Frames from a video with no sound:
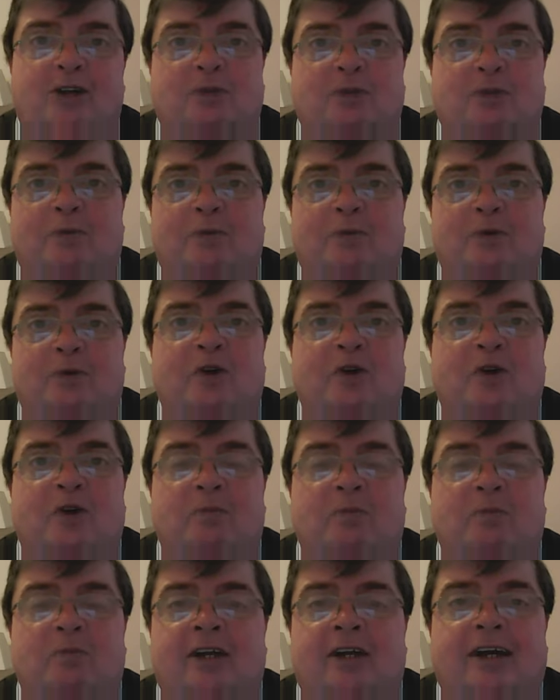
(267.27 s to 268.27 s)
of people around
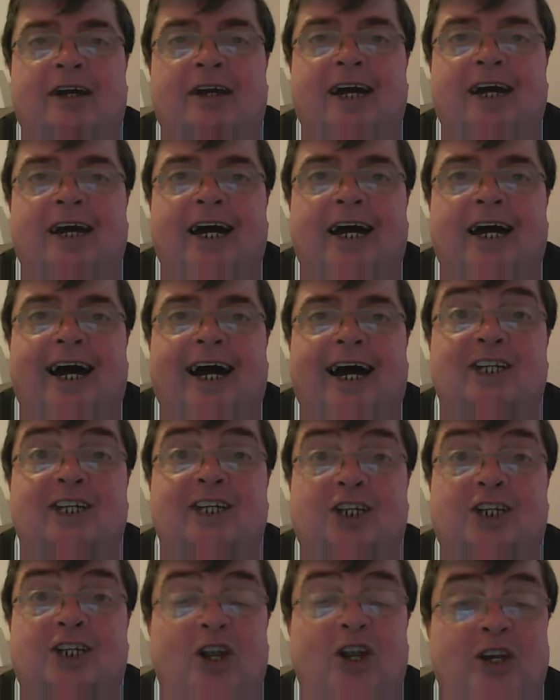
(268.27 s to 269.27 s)
me, and
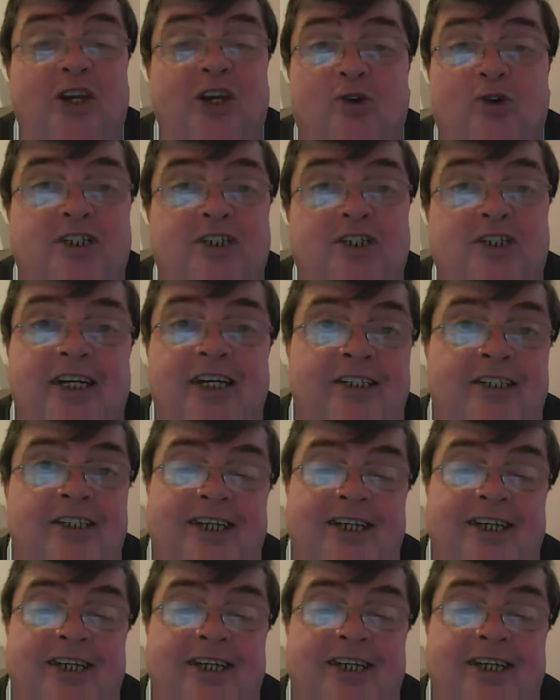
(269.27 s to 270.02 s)
certainly no tears.